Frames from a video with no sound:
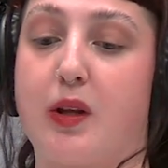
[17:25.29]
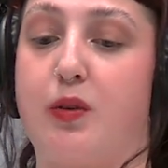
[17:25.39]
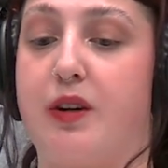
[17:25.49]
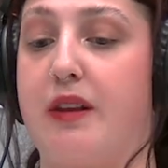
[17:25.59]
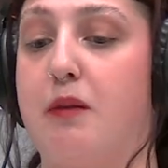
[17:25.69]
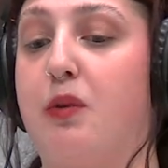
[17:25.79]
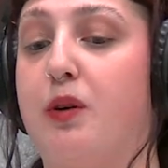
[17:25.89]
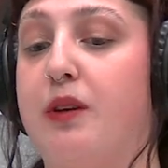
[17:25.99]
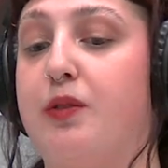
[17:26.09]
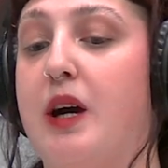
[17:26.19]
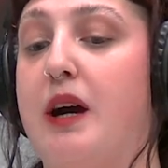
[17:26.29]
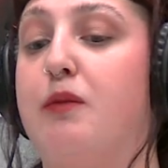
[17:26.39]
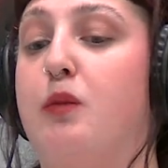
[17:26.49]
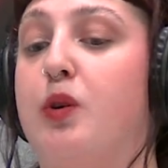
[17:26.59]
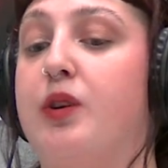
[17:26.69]
For example, if you
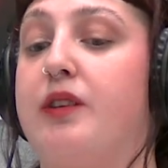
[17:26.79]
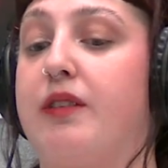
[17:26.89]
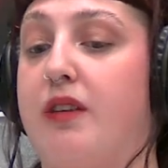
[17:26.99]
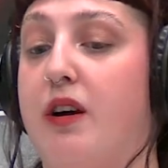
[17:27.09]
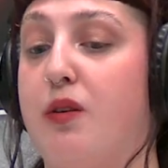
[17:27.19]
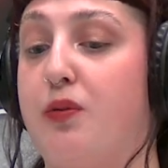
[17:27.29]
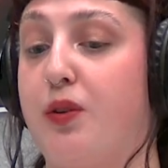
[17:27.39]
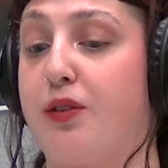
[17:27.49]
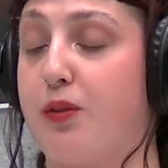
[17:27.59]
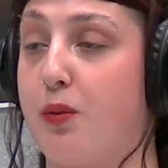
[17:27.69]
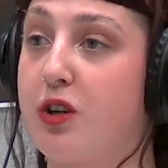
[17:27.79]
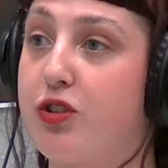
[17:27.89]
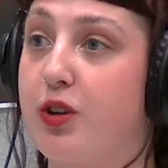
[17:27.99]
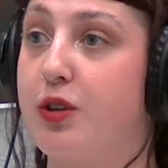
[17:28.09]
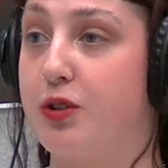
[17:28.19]
have more desire for
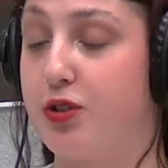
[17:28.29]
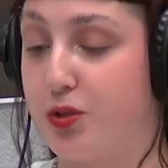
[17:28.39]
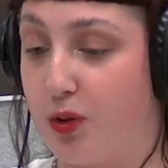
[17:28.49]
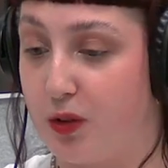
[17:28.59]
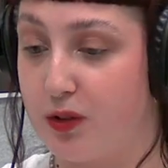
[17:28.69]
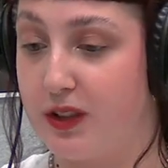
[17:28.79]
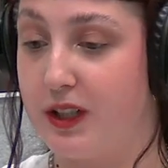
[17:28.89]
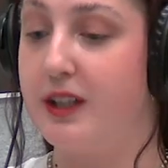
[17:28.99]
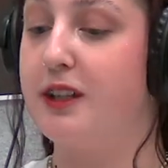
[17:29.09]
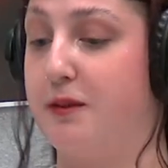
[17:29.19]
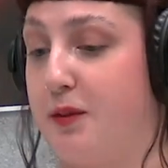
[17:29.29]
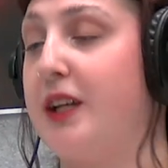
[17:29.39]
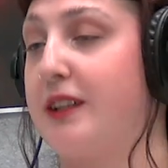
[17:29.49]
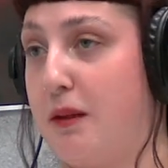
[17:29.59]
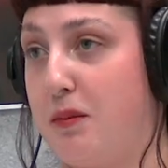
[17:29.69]
structure or control,
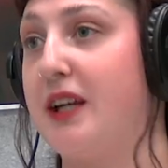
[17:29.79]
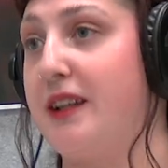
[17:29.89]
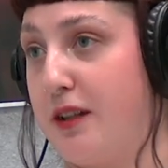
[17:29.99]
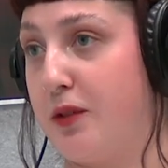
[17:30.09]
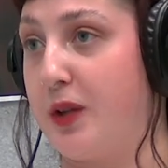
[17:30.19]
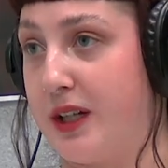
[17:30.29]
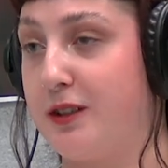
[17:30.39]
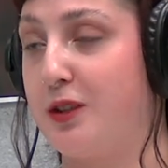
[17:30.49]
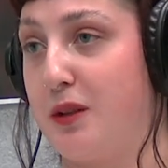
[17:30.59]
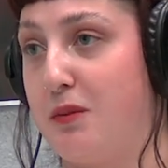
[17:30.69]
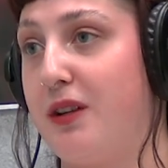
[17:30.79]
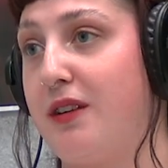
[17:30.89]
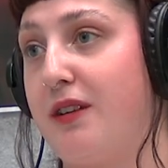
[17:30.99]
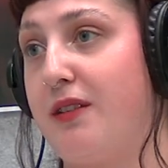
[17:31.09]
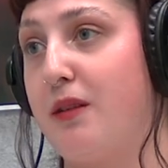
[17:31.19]
it can play either way. You can
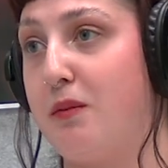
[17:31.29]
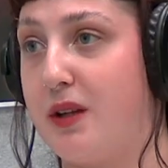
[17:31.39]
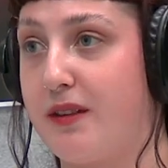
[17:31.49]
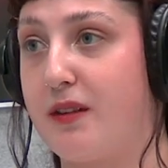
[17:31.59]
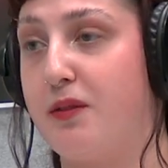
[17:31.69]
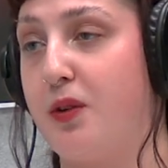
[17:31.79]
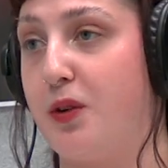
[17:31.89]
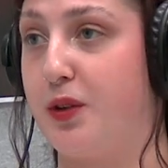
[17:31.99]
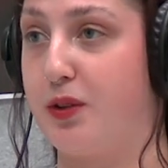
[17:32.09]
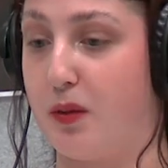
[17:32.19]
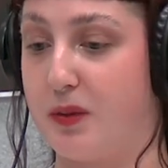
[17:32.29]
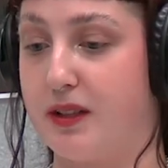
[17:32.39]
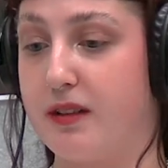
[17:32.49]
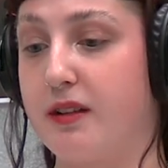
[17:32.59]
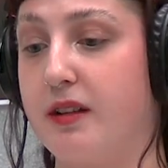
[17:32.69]
be submissive or
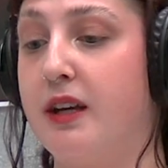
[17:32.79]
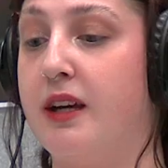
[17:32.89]
dominant.